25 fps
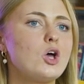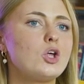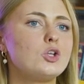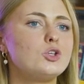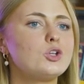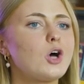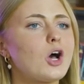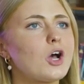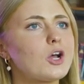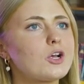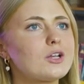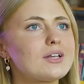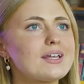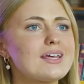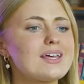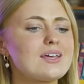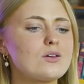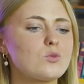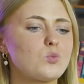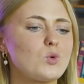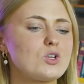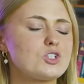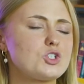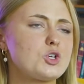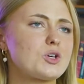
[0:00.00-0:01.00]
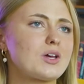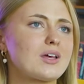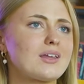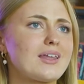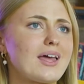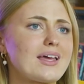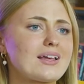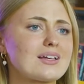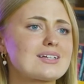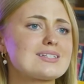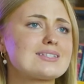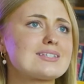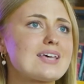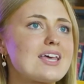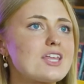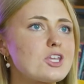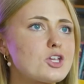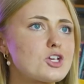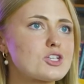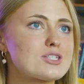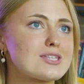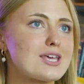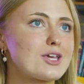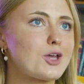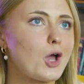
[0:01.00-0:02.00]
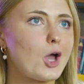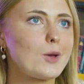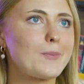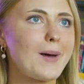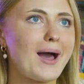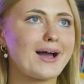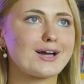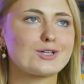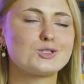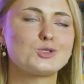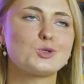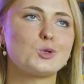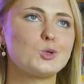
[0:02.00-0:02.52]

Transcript: not only which you can like continuously go back and